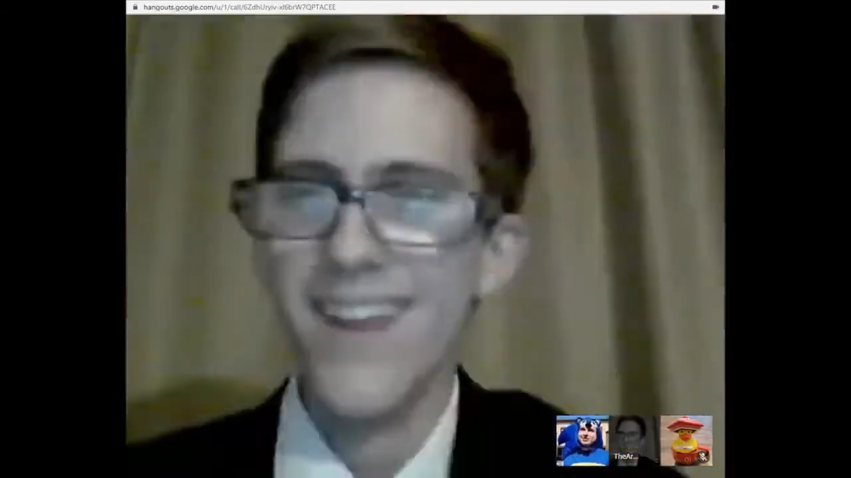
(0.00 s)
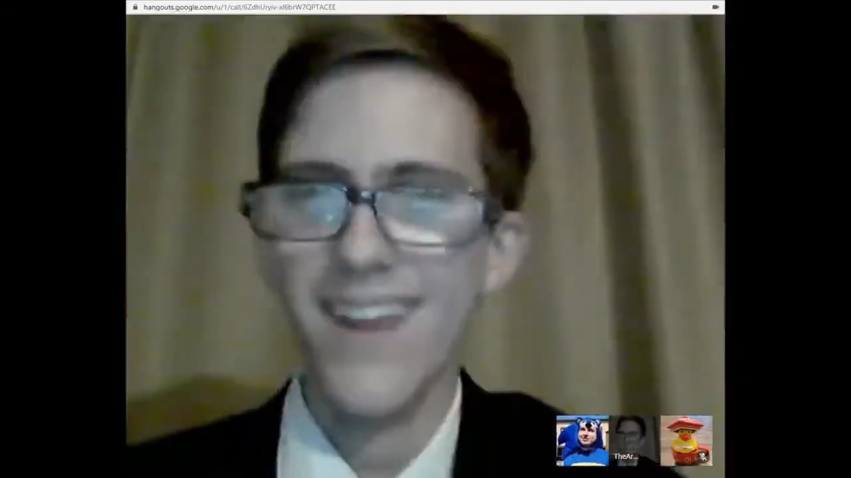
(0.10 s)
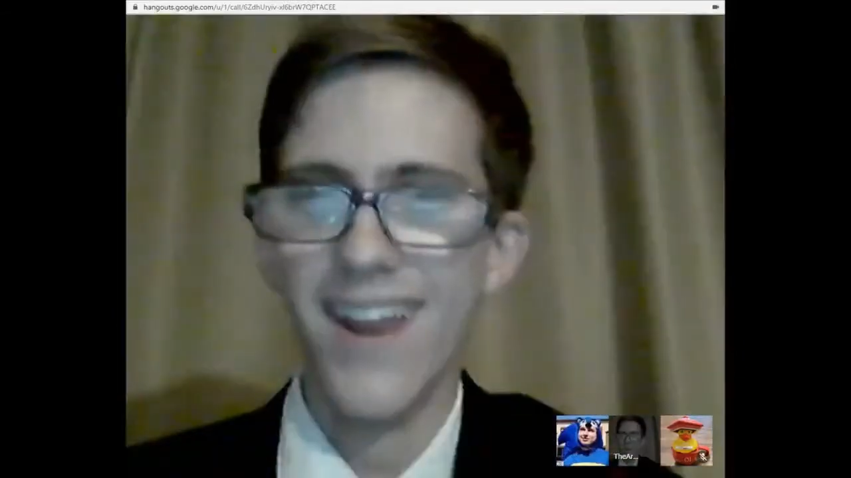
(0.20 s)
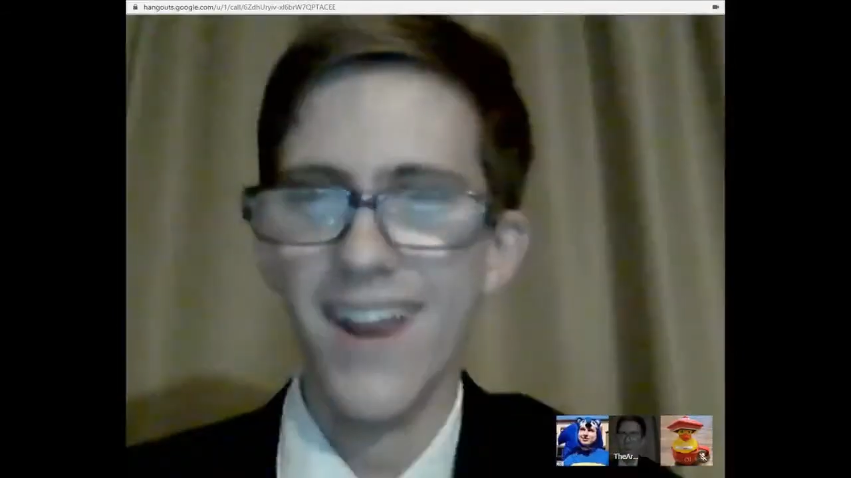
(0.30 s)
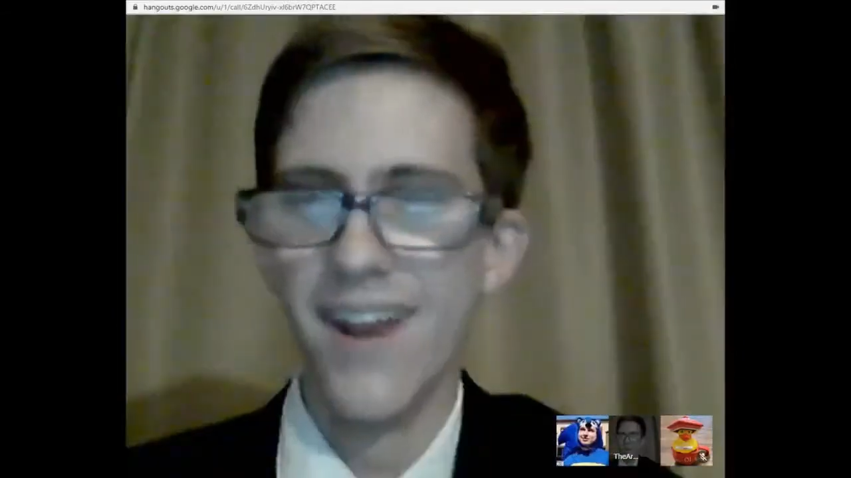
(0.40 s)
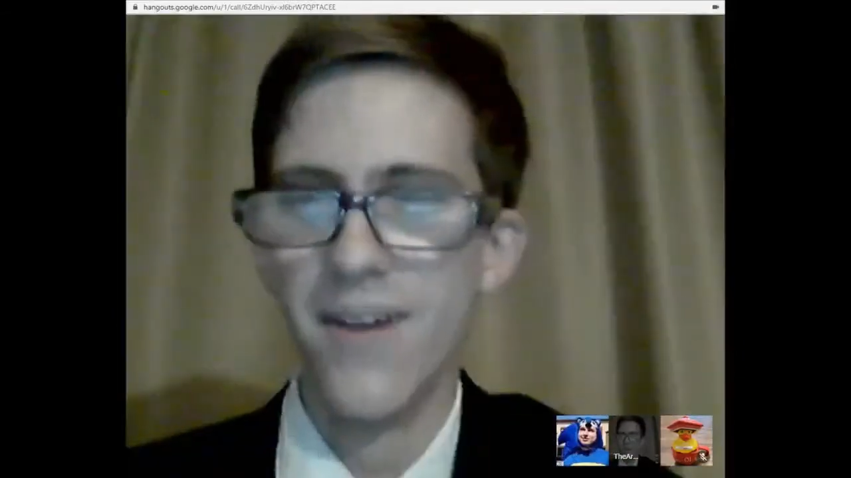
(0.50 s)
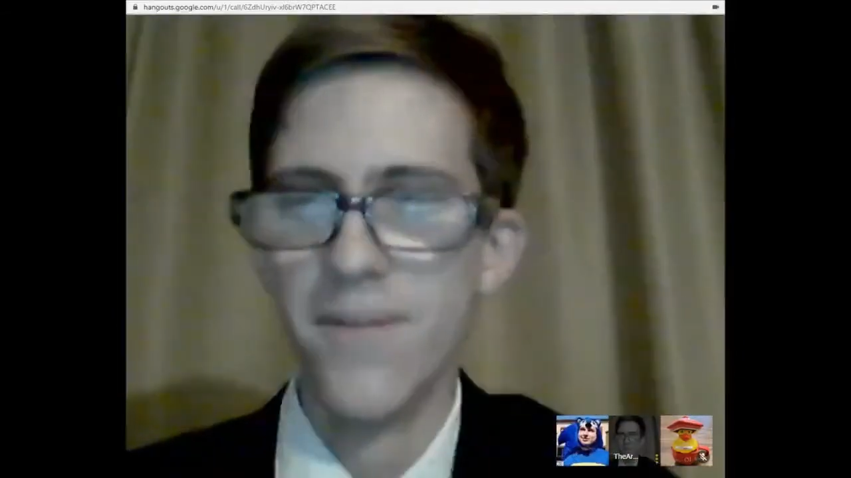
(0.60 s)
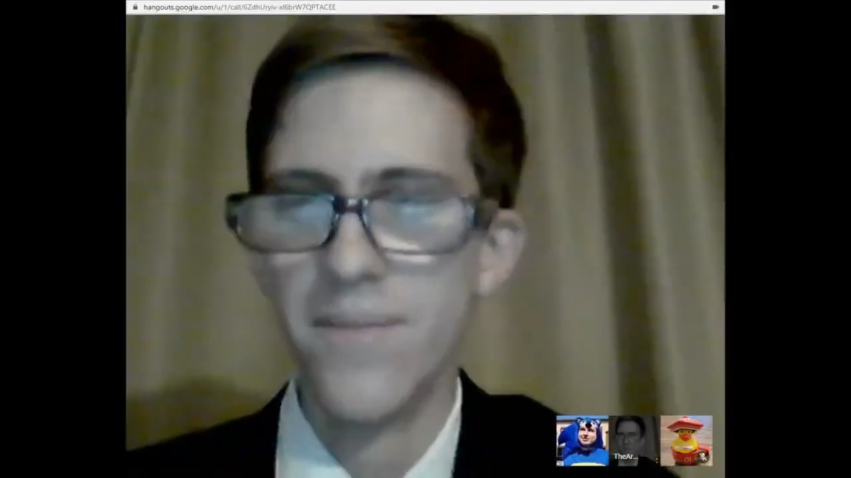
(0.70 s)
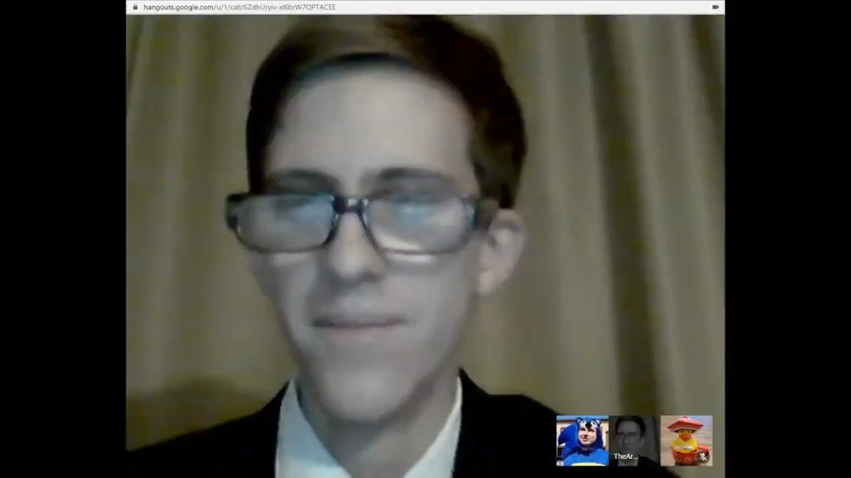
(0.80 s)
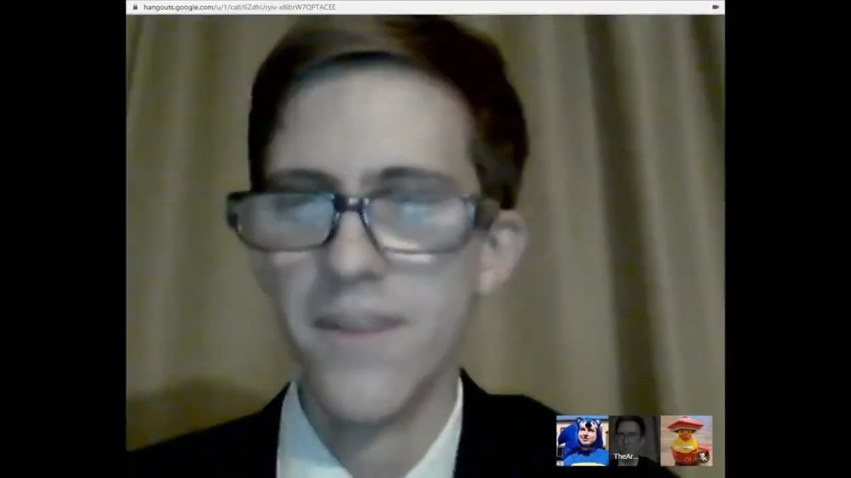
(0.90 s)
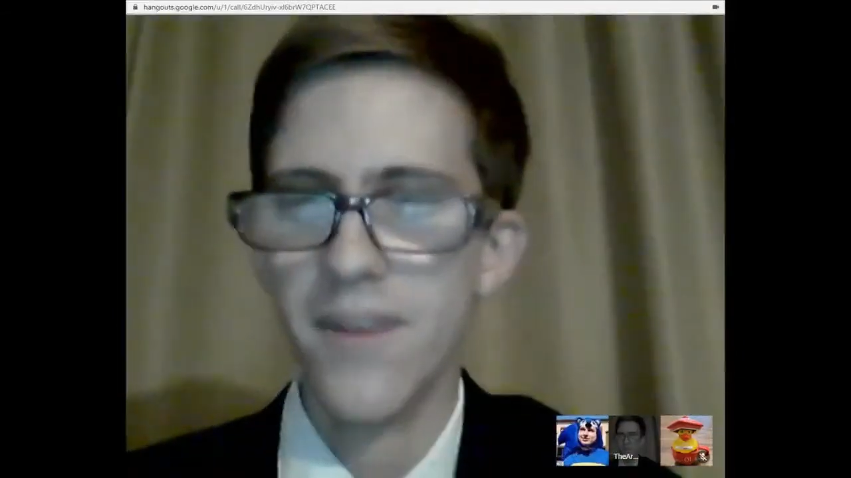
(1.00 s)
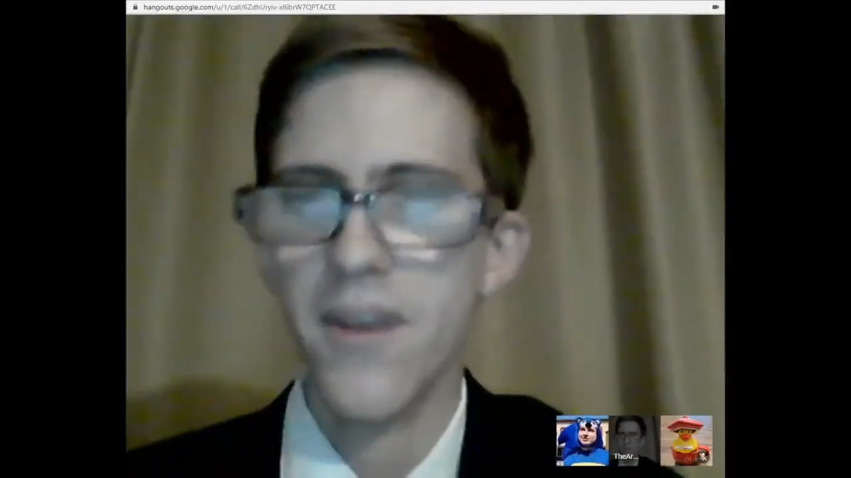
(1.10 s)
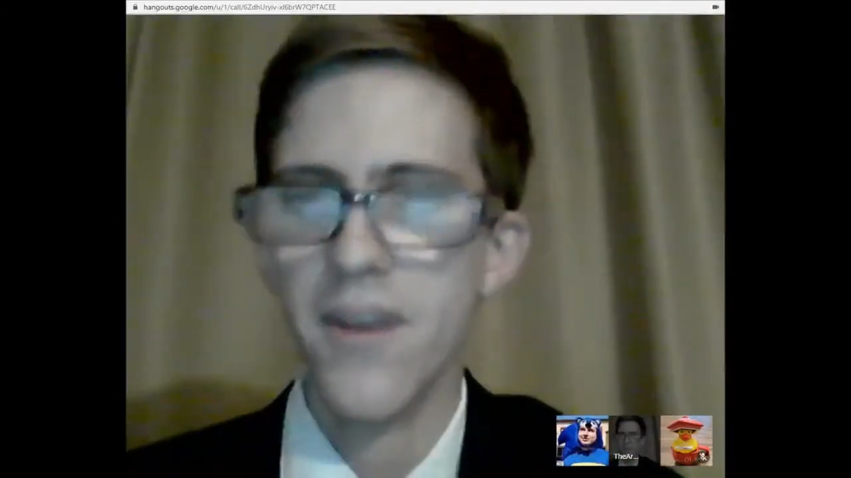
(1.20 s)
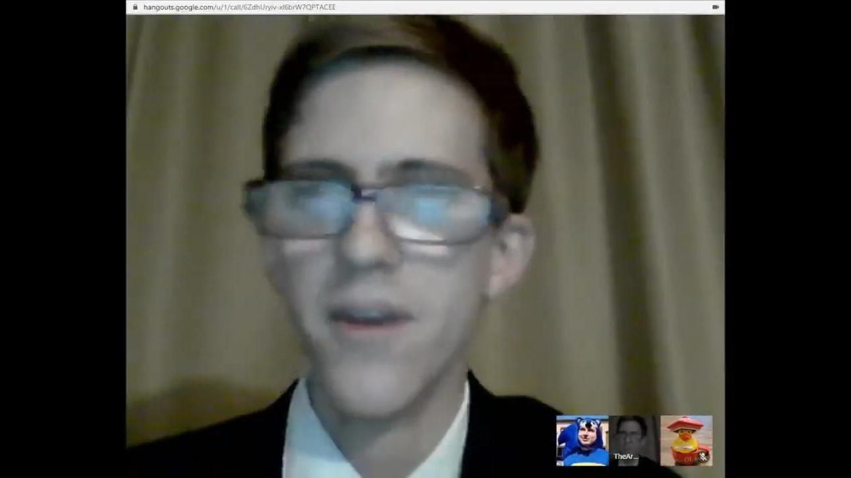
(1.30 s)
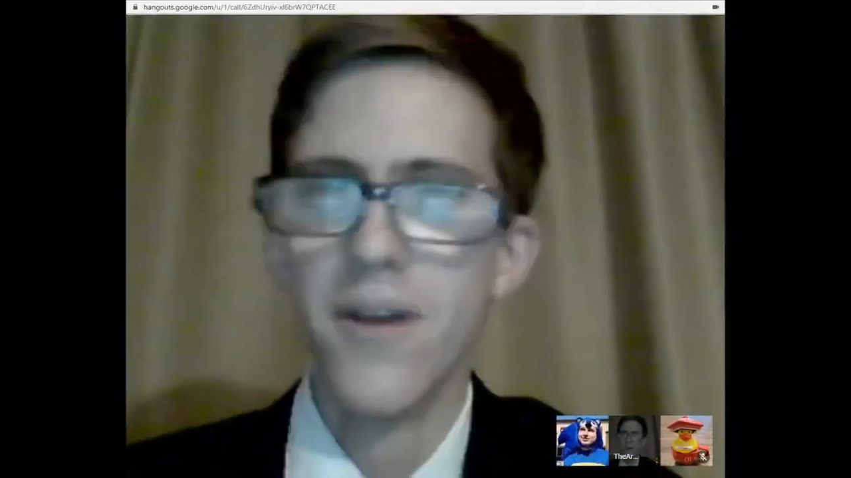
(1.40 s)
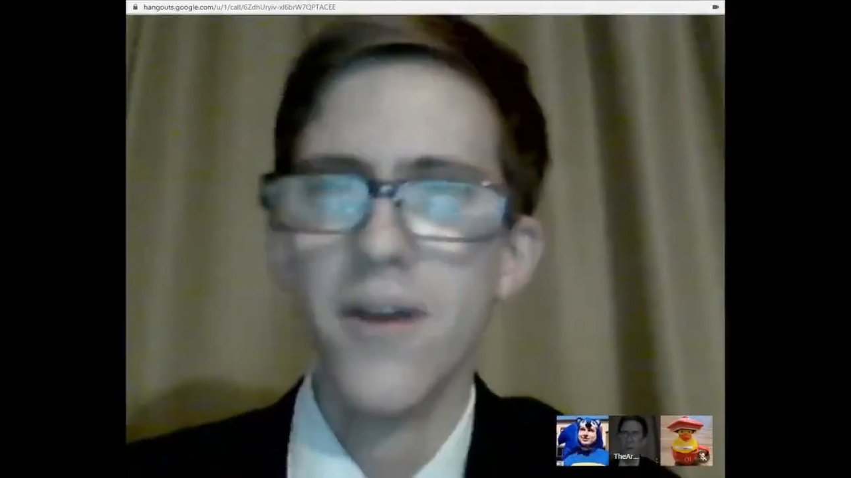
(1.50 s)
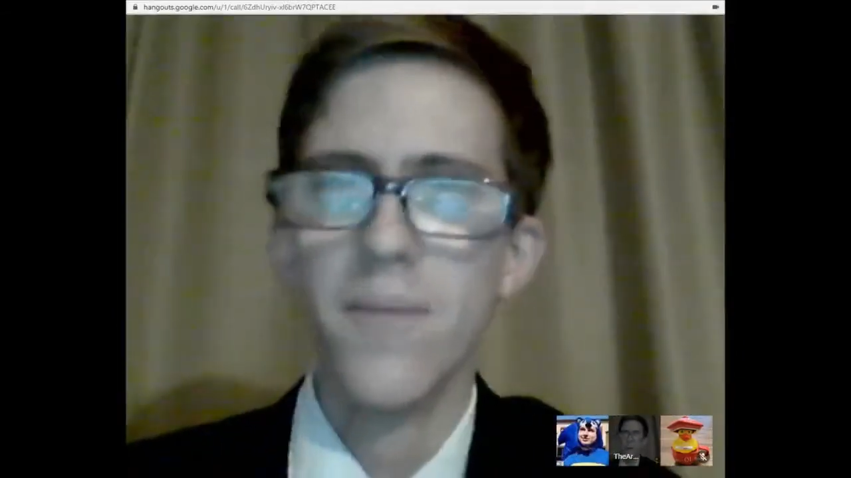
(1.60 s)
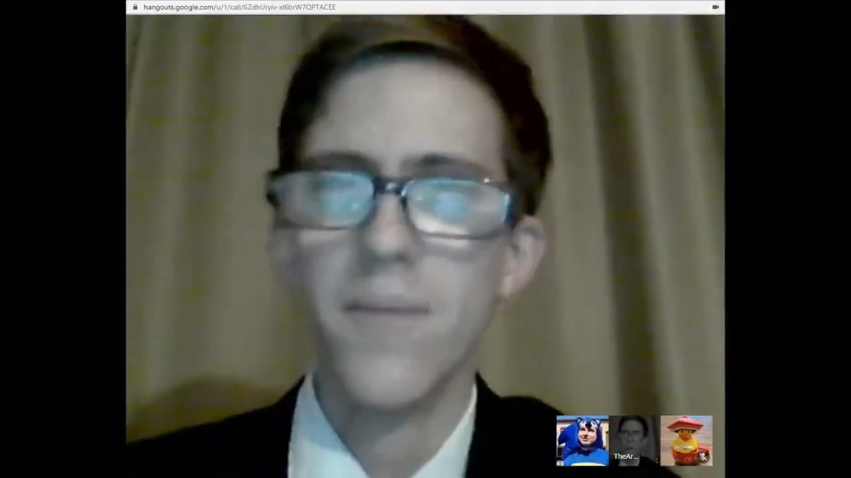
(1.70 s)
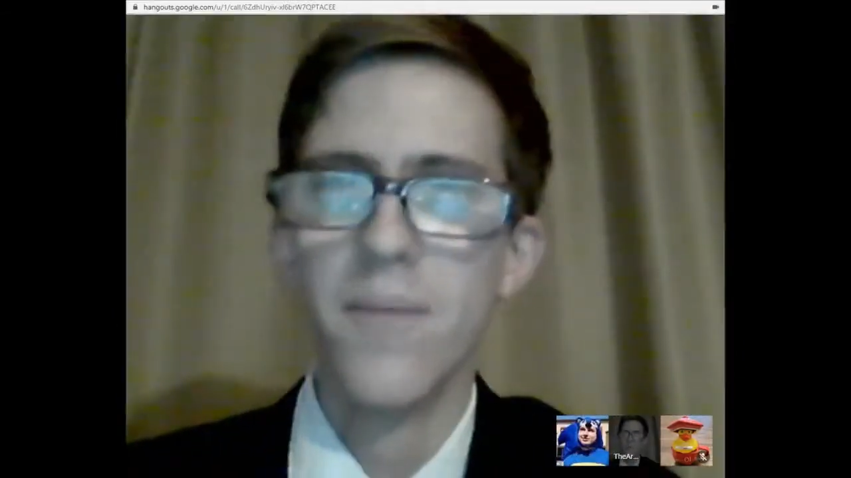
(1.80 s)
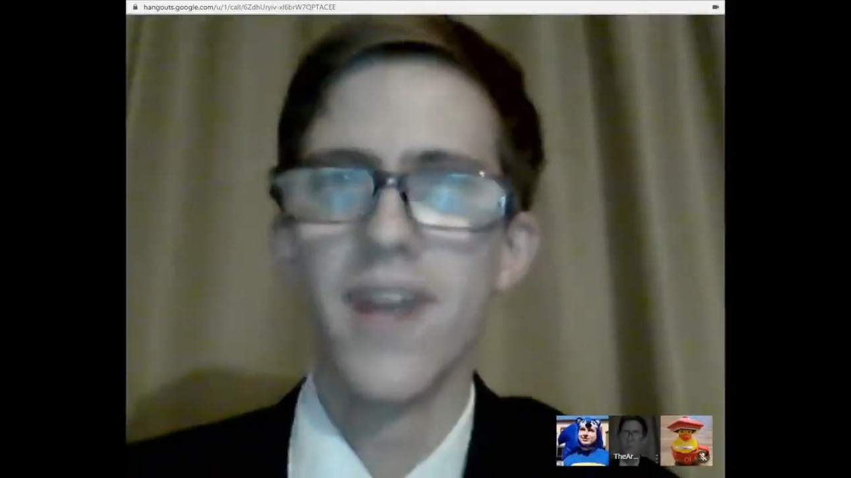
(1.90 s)
Yeah.
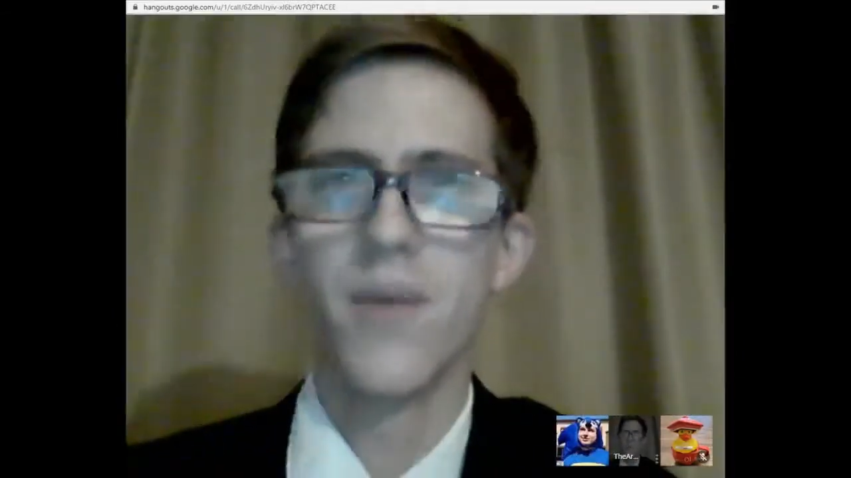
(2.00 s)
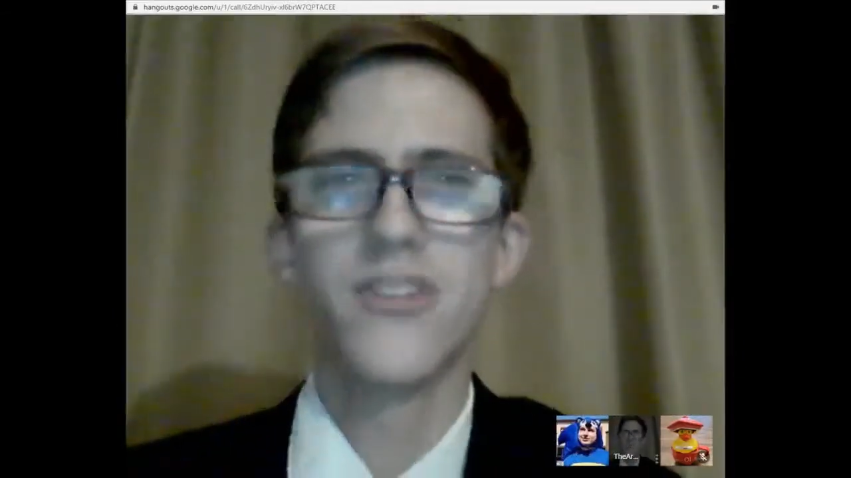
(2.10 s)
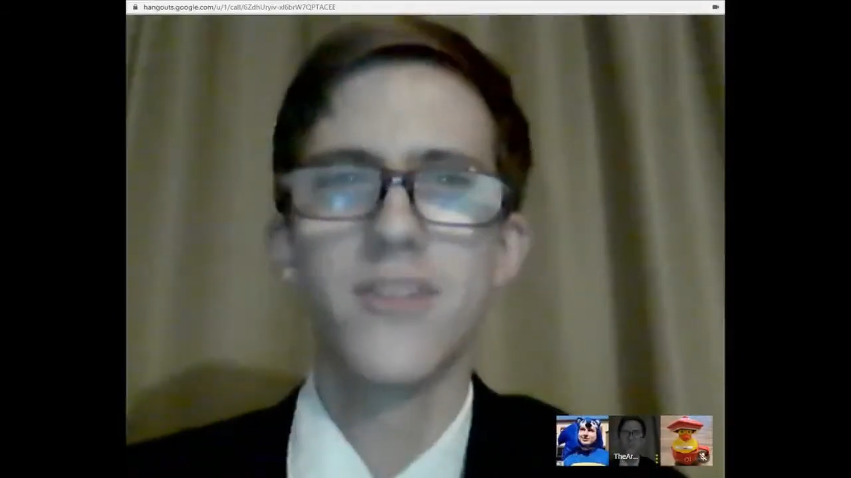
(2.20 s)
But anyway,